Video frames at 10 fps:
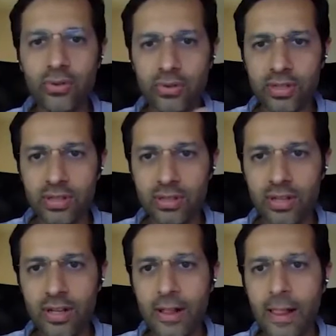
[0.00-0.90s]
sources?
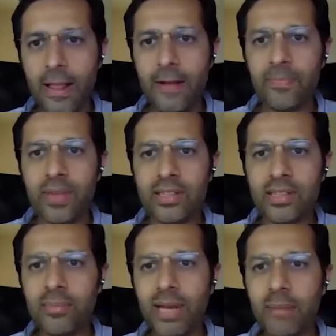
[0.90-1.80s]

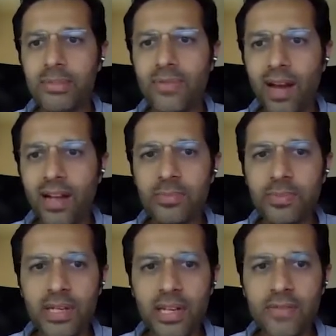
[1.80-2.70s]
Sometimes files,
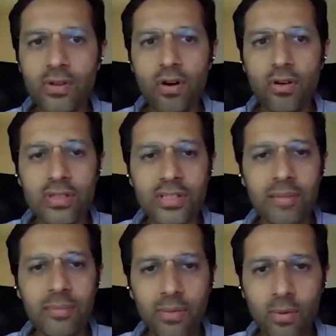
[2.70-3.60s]
PDFs are also sent
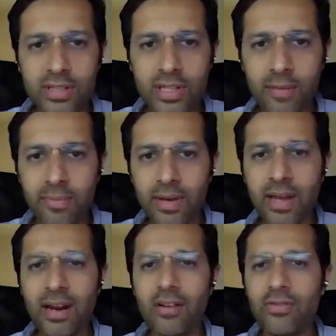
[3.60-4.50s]
by WhatsApp,
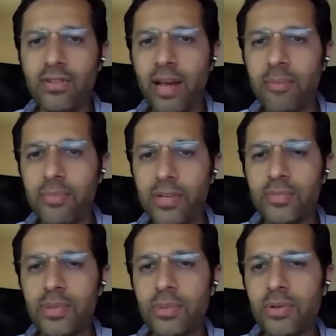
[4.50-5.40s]
and out of time pressure,
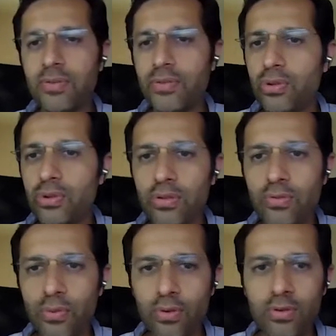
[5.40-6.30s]
people review it on the
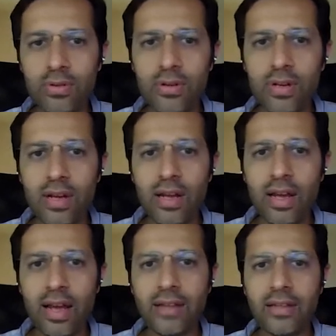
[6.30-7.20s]
phone,
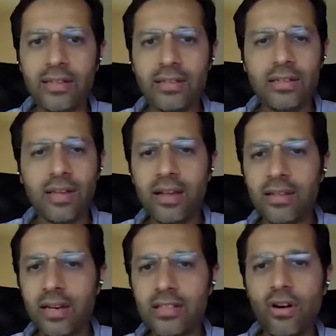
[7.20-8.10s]
and the entire
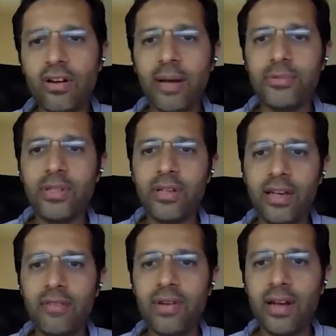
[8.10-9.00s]
thread is not captured
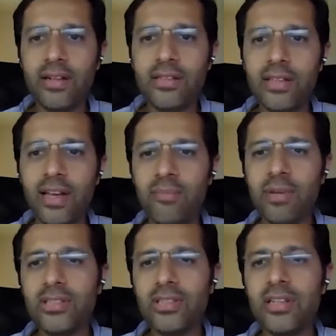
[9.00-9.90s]
anywhere else, and
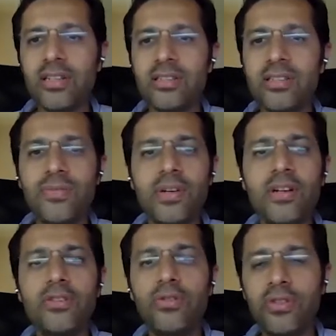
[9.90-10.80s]
much data is difficult to